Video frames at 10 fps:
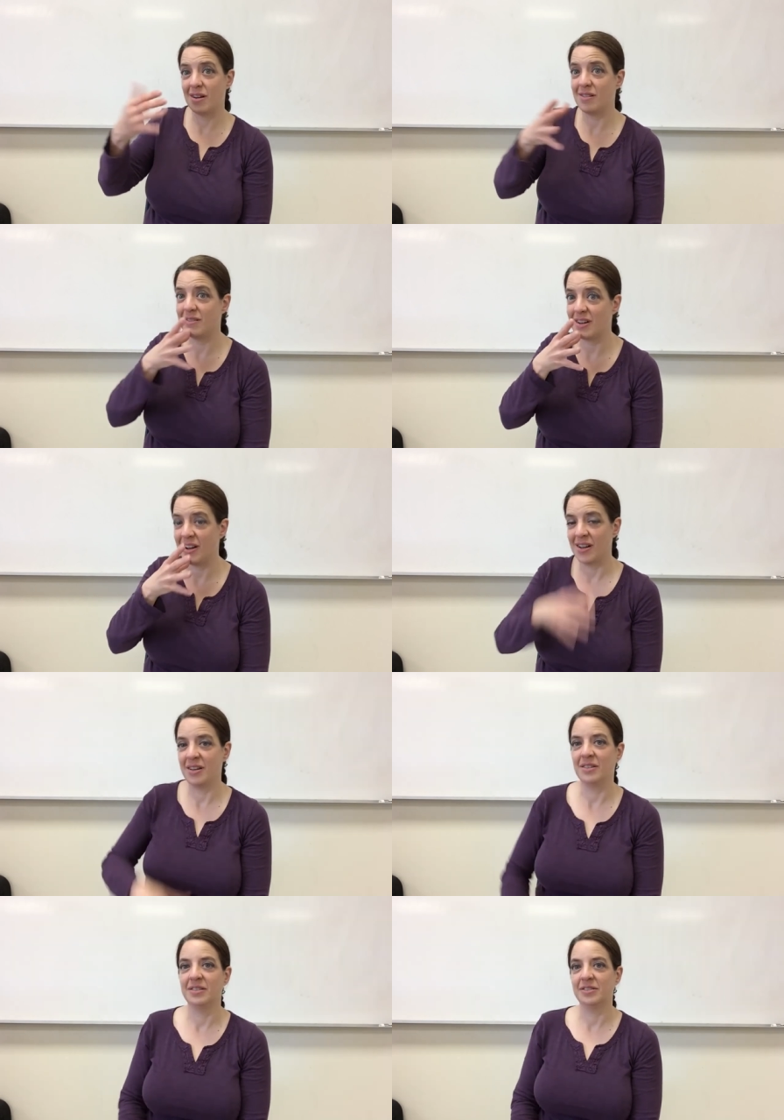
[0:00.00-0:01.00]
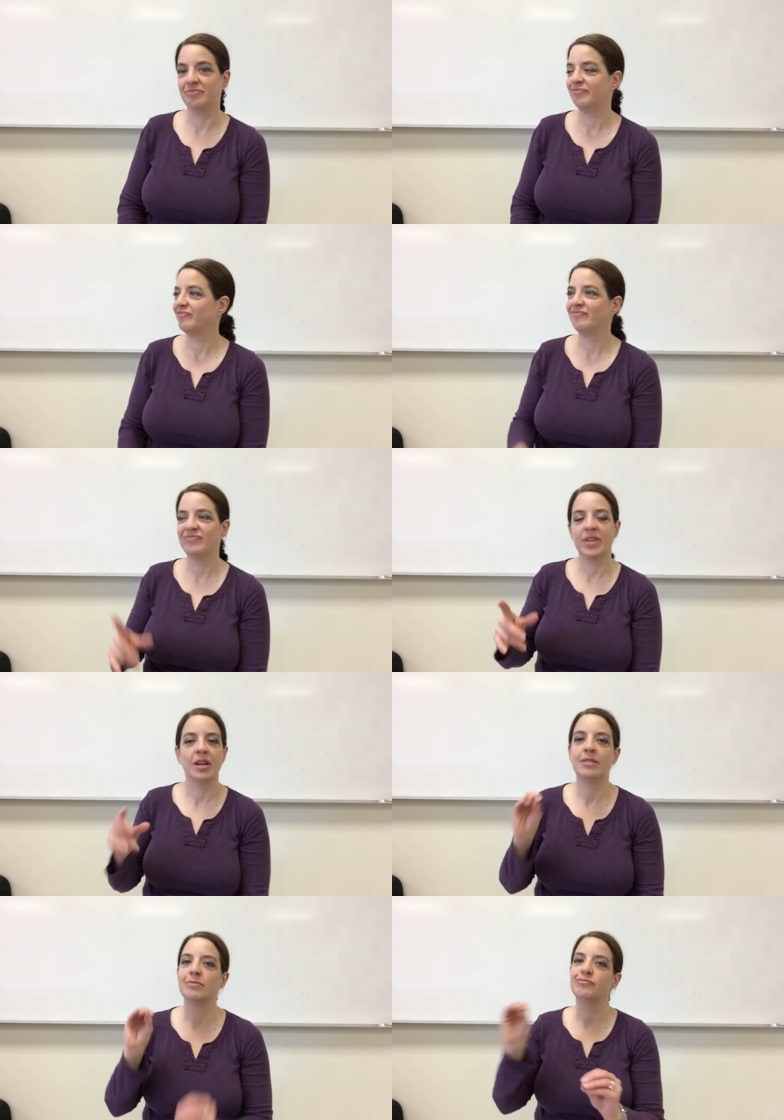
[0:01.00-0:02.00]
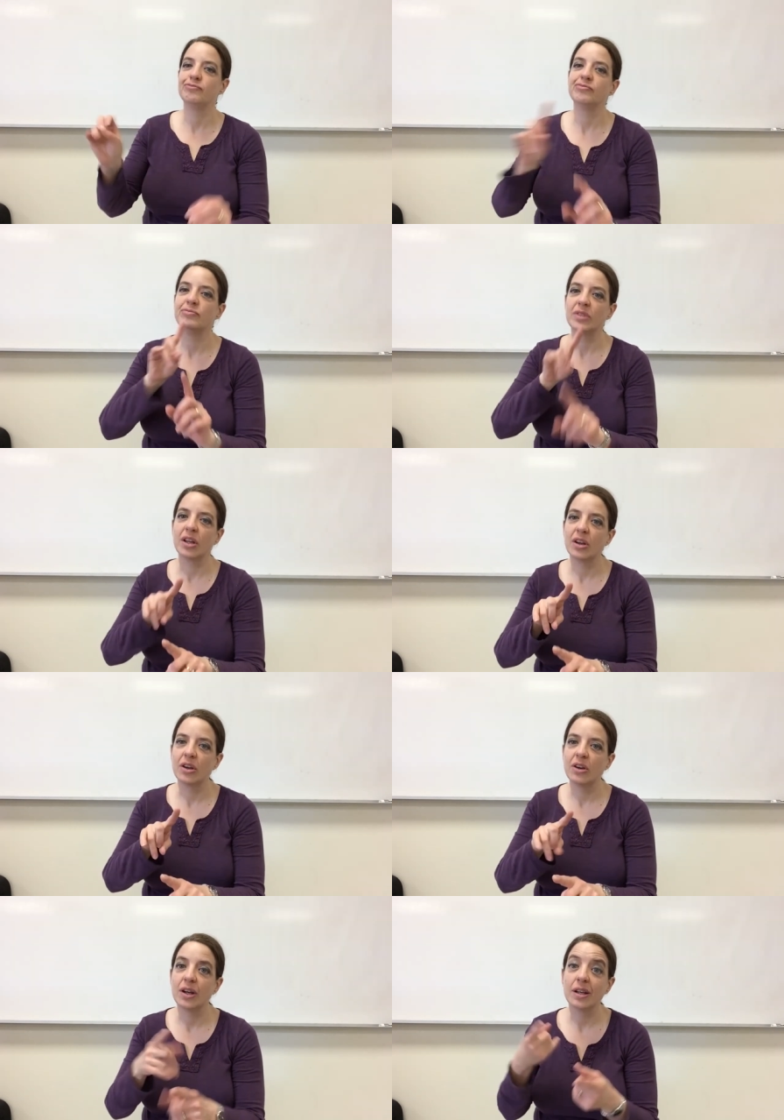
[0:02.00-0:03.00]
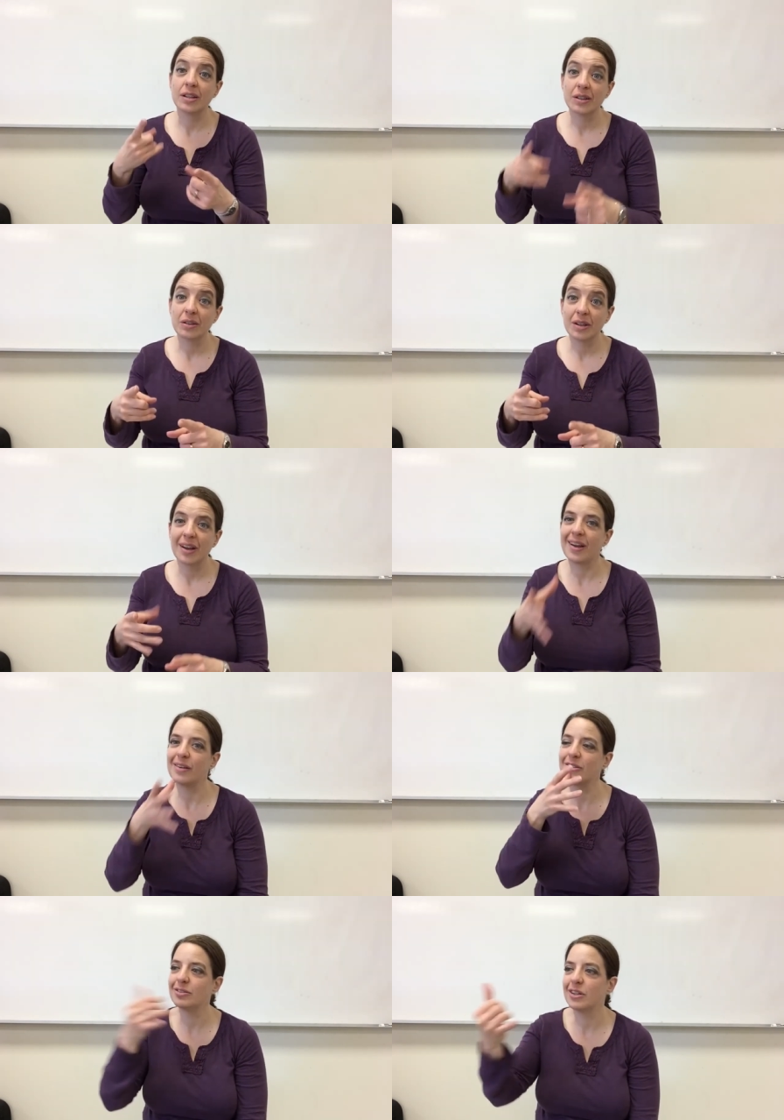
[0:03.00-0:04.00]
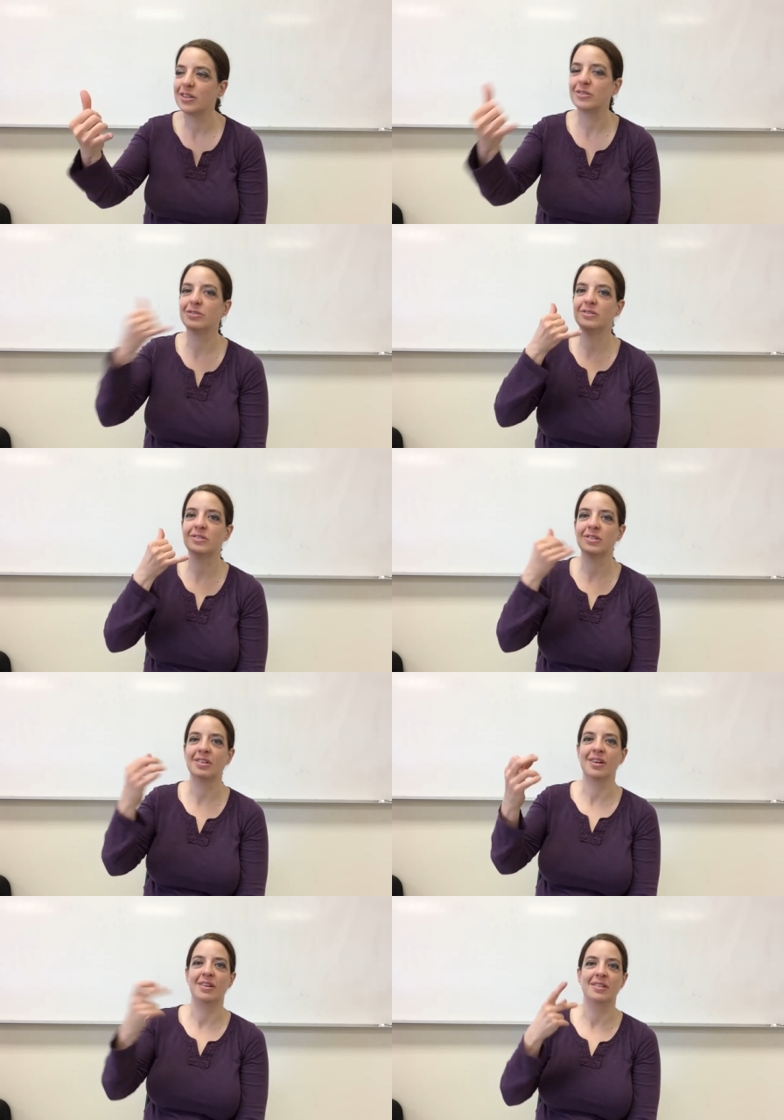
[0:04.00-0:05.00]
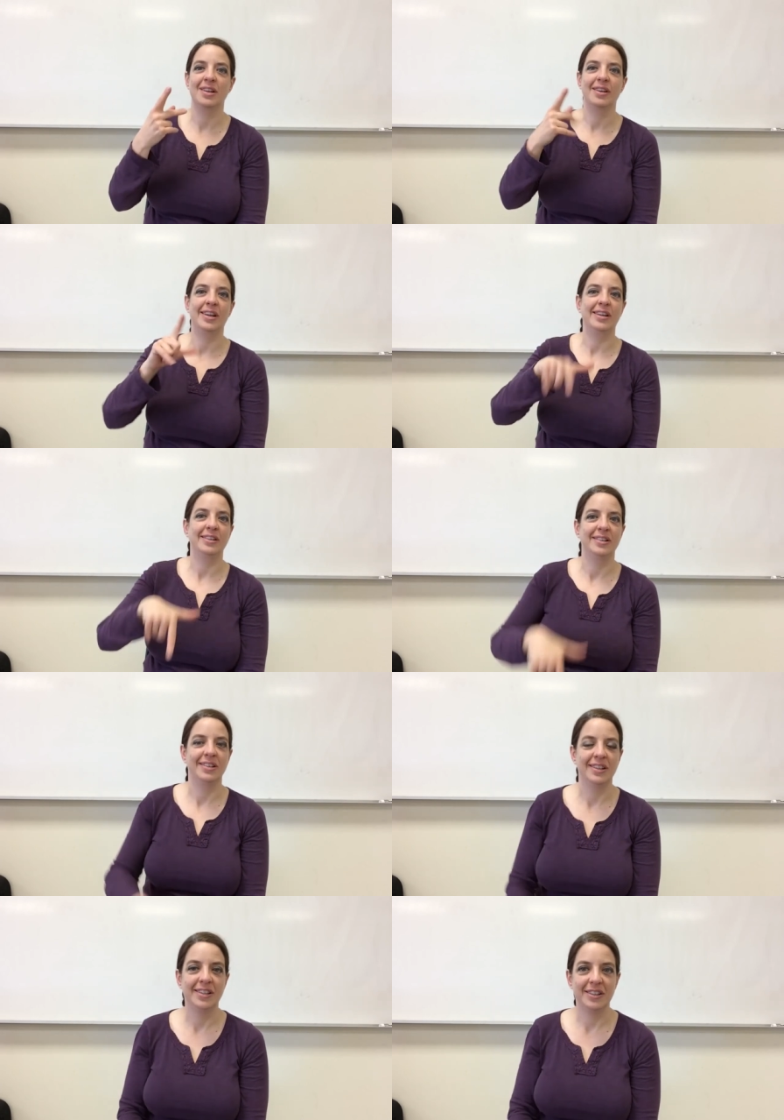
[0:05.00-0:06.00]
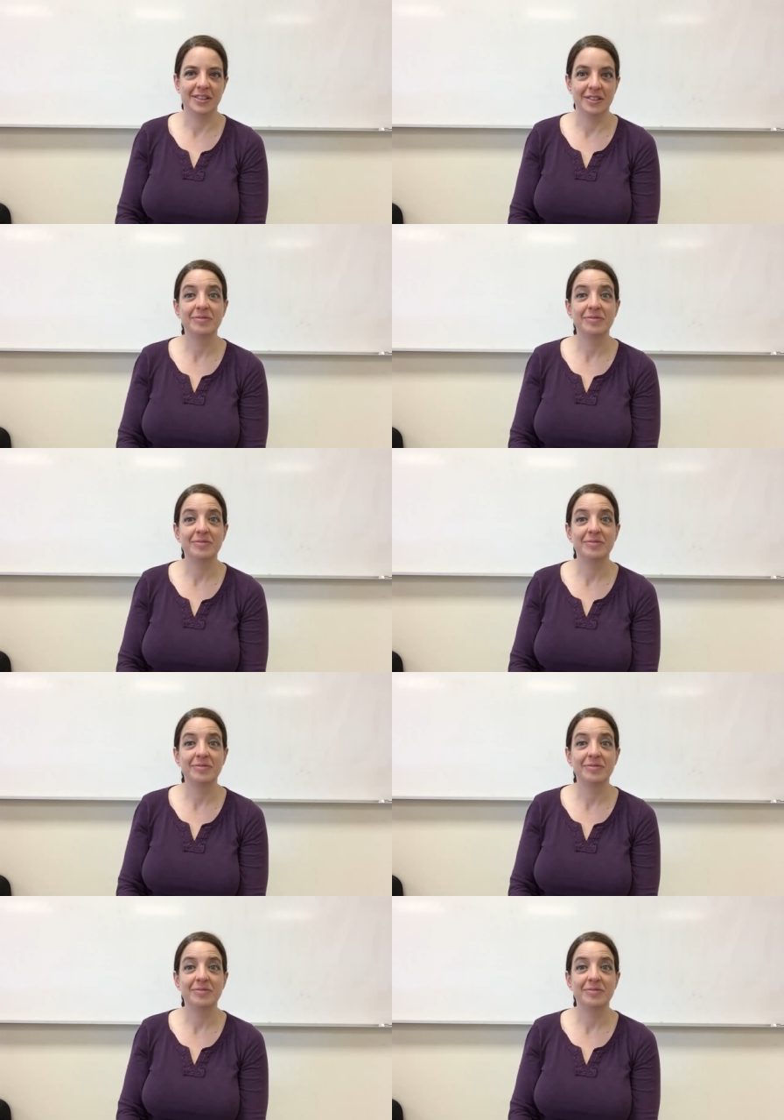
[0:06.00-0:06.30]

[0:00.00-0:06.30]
So, like, I can call my mom, but there's no answer, so then mom called me back.